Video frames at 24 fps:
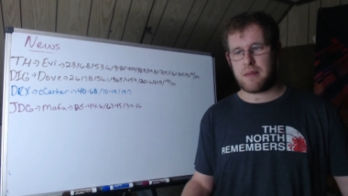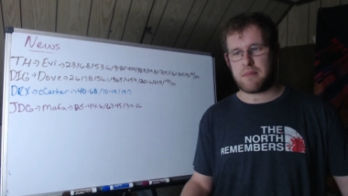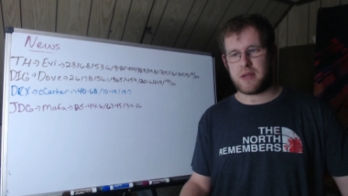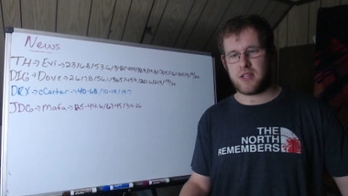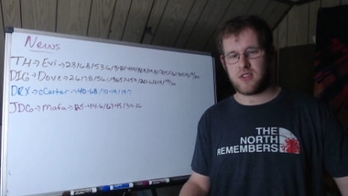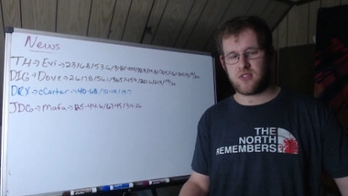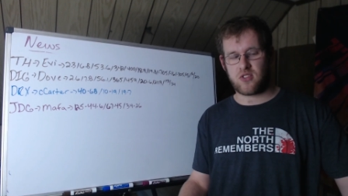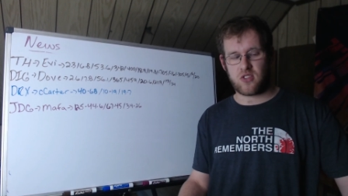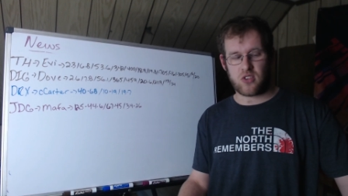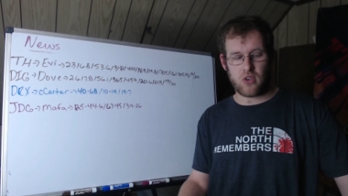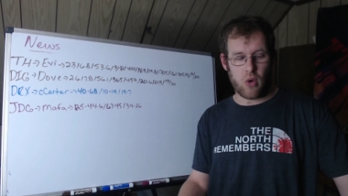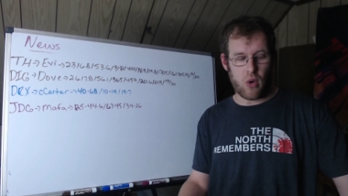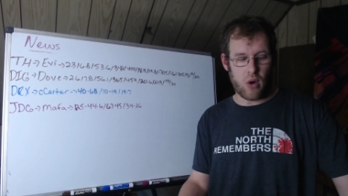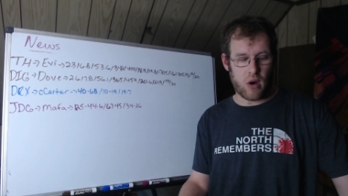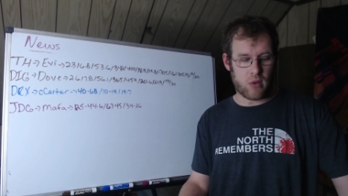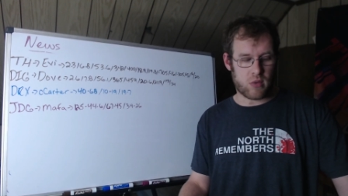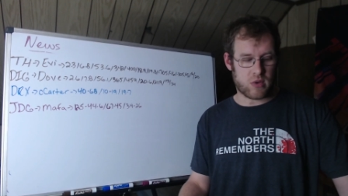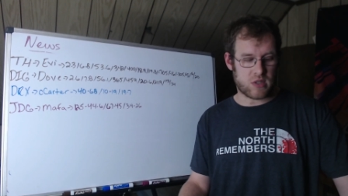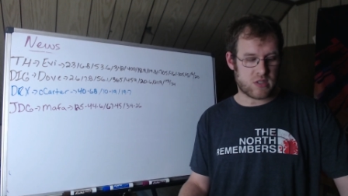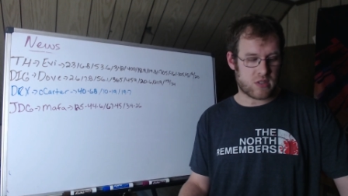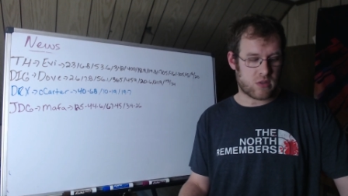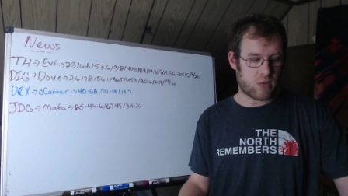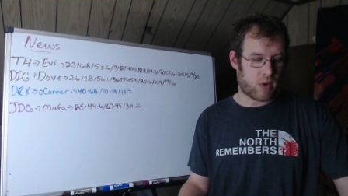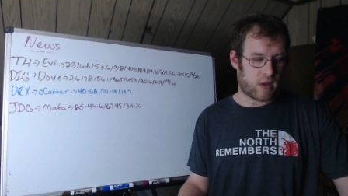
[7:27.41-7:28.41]
I mean, Score
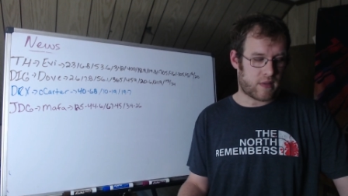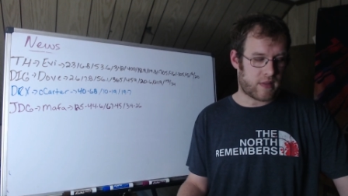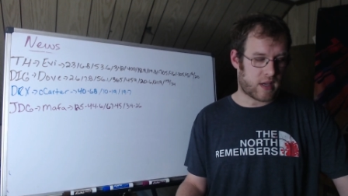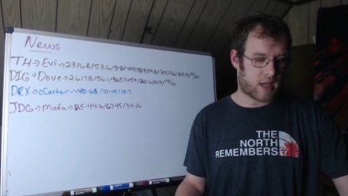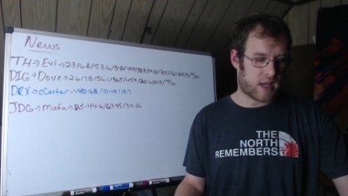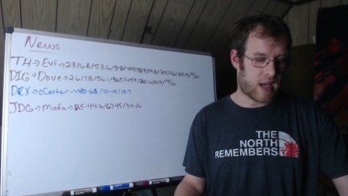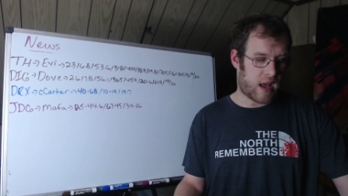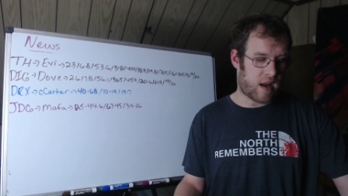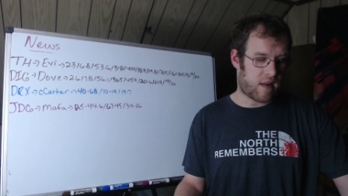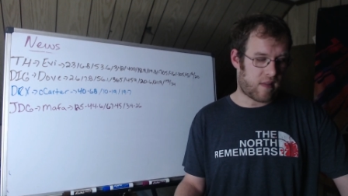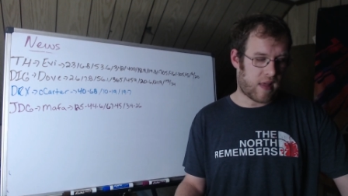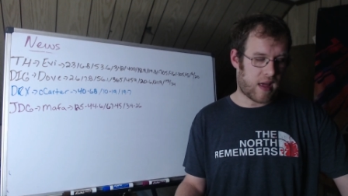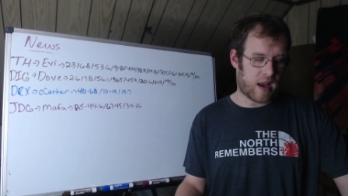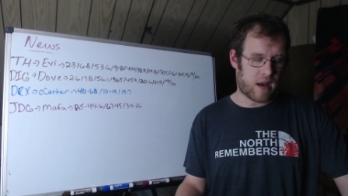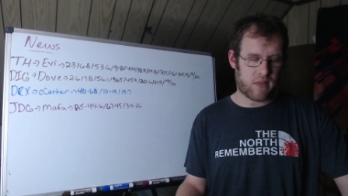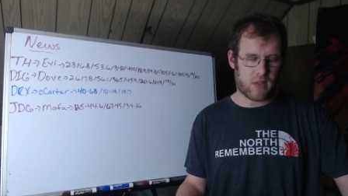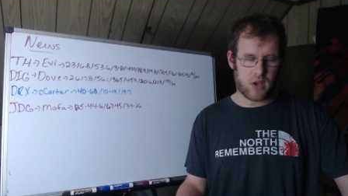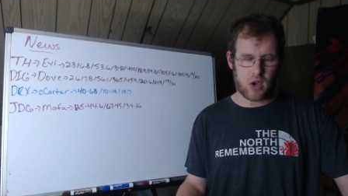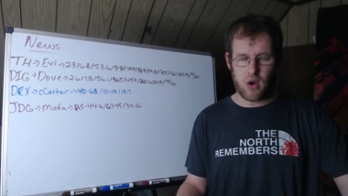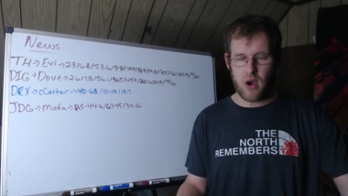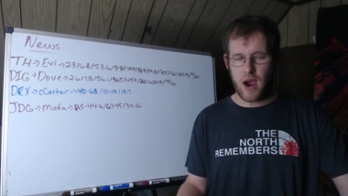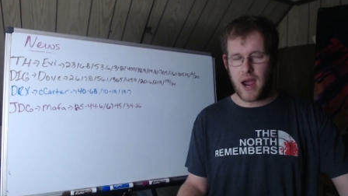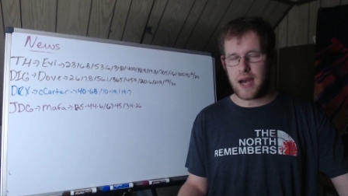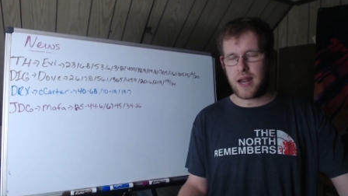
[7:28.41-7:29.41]
was the one that got a lot of
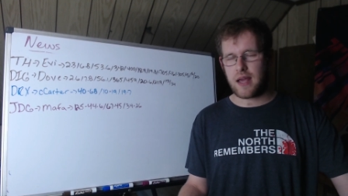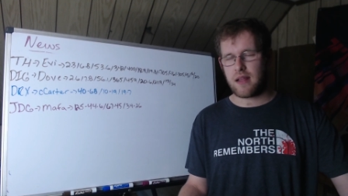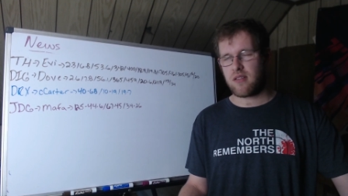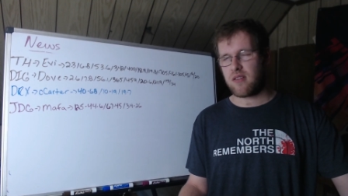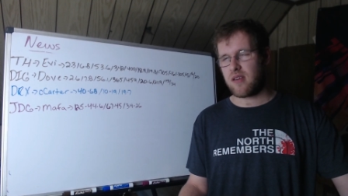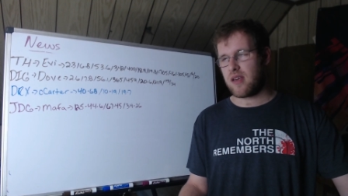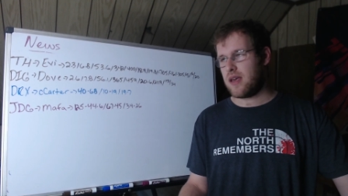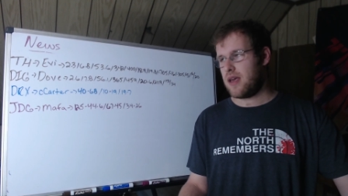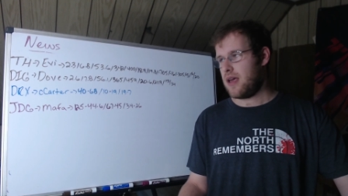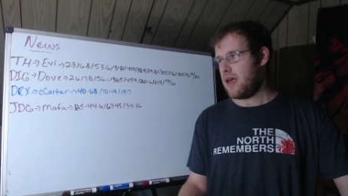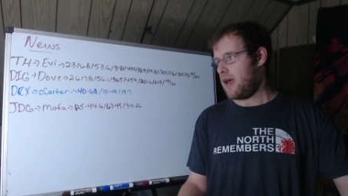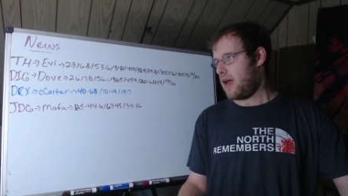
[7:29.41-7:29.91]
the credit.